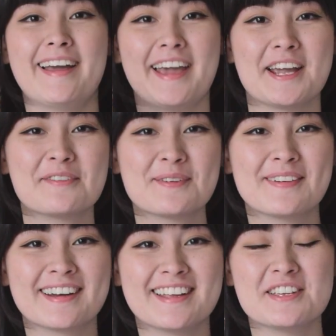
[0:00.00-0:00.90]
Hey
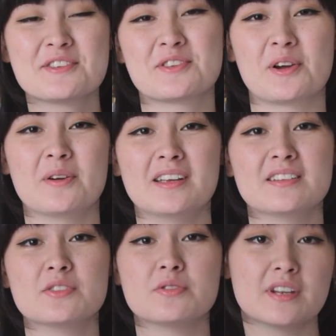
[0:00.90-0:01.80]
everybody, so
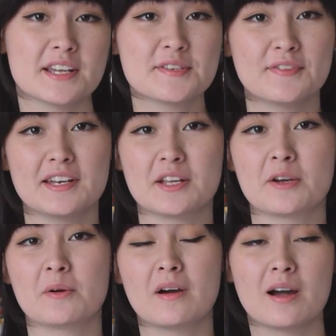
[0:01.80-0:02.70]
in today's
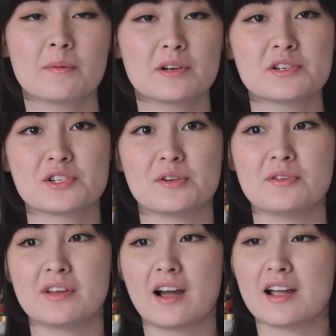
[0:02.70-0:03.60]
video I want to show
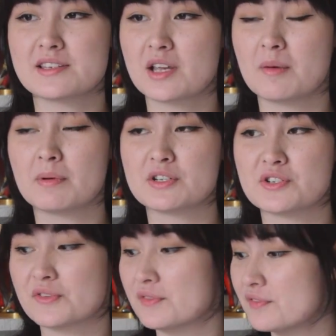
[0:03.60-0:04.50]
you guys a
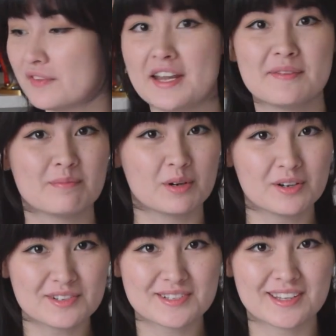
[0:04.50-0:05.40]
bunch of Fate
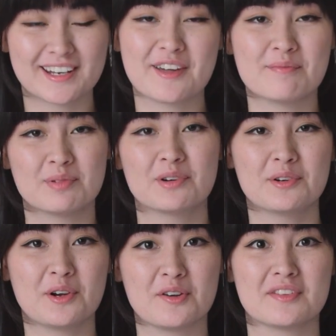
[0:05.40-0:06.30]
merch that I've
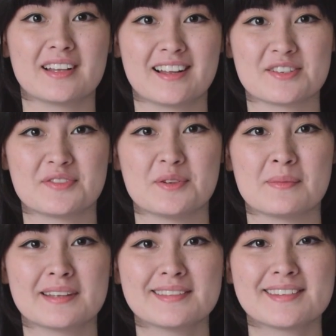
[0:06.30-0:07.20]
bought over the last few
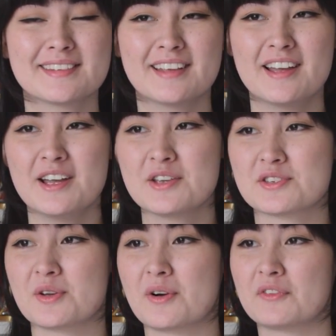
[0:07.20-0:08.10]
months.
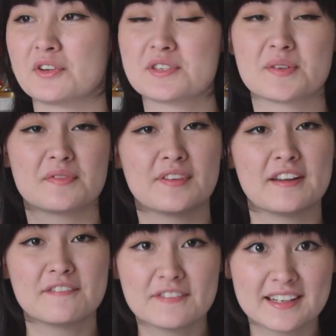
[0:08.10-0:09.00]
So I've got some
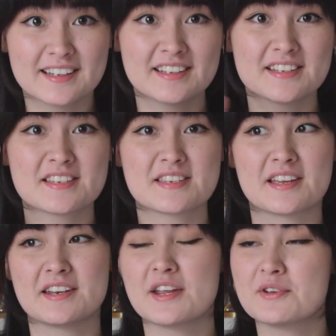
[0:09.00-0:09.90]
Fate figures,
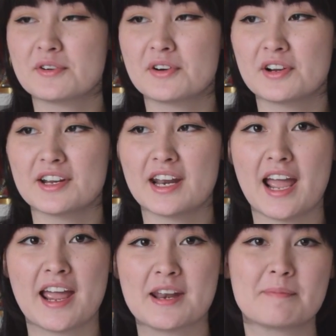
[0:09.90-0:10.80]
an Android,
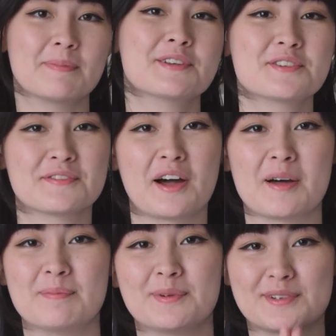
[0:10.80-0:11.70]
and a bunch of
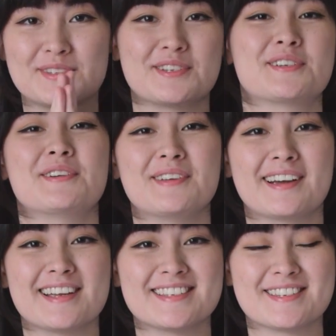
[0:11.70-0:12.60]
art books to show you
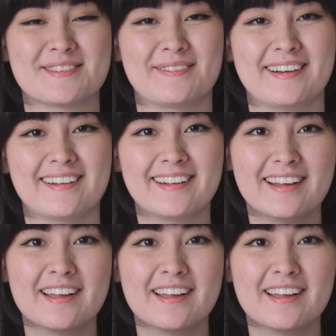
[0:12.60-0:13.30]
guys as well.